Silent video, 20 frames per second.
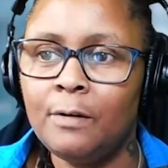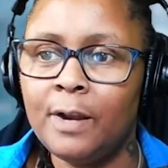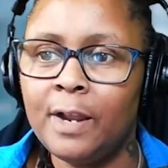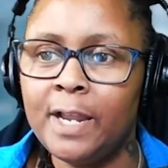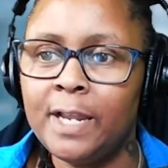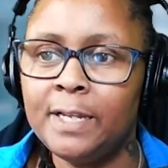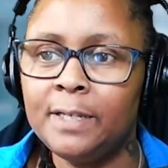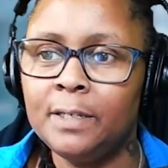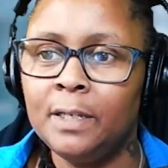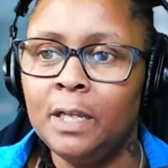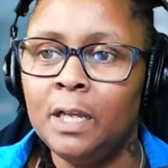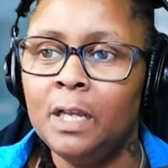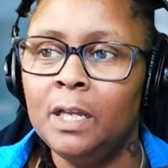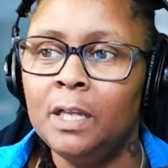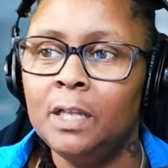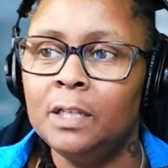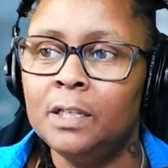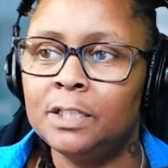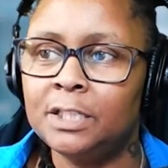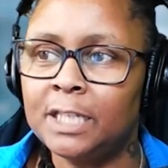All right.
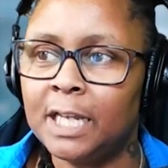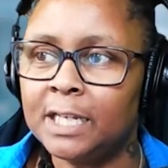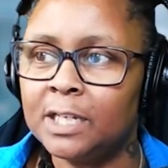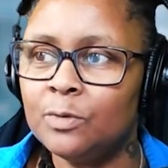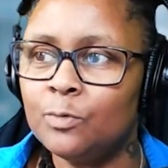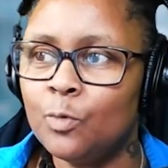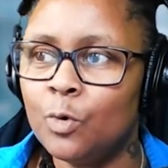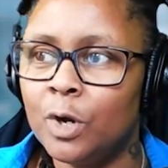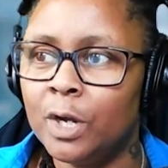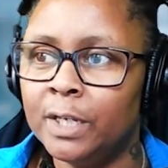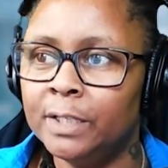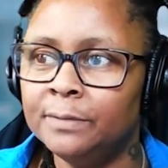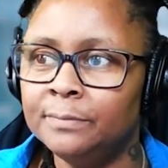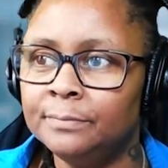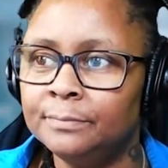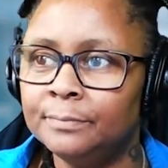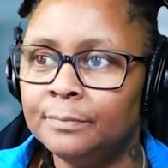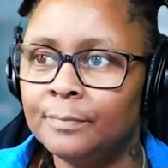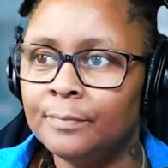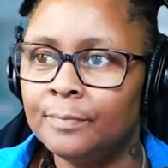The second one
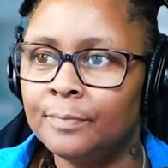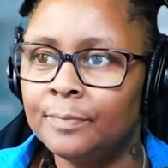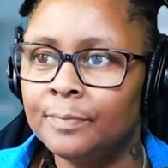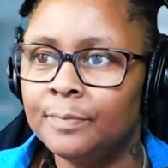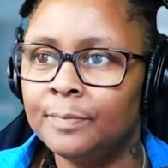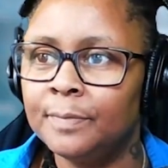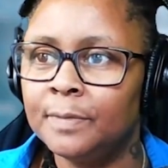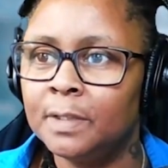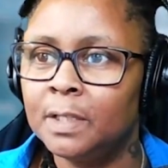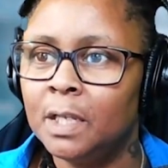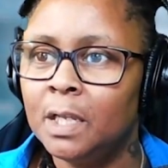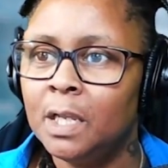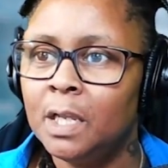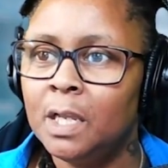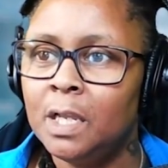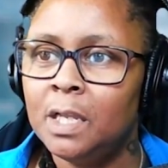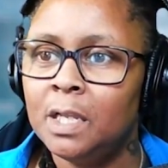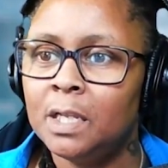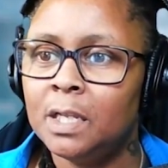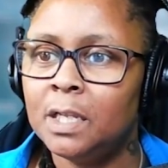
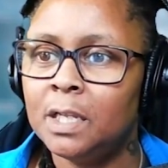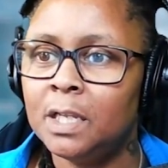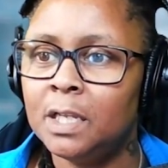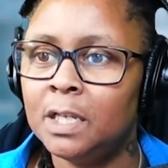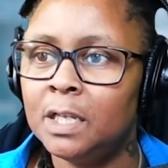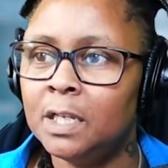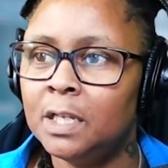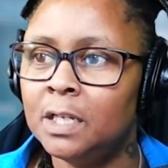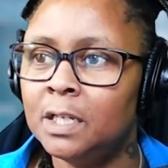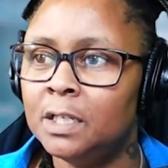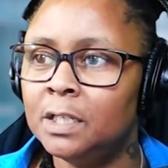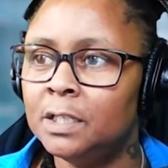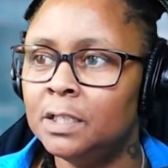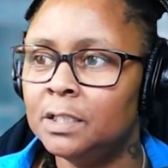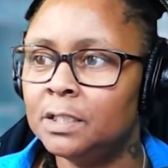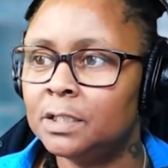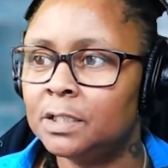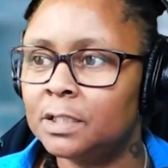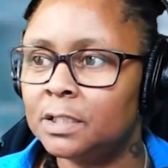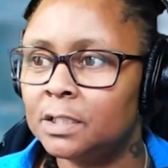
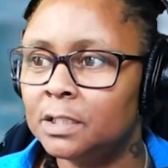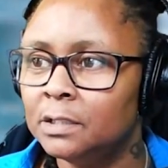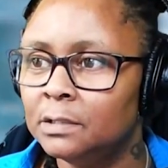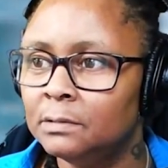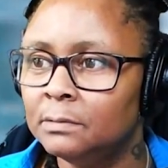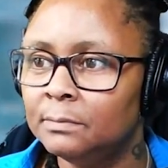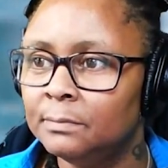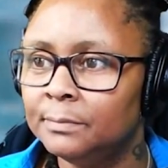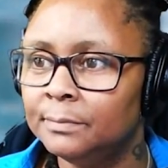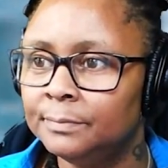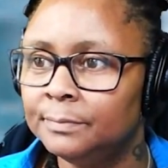is,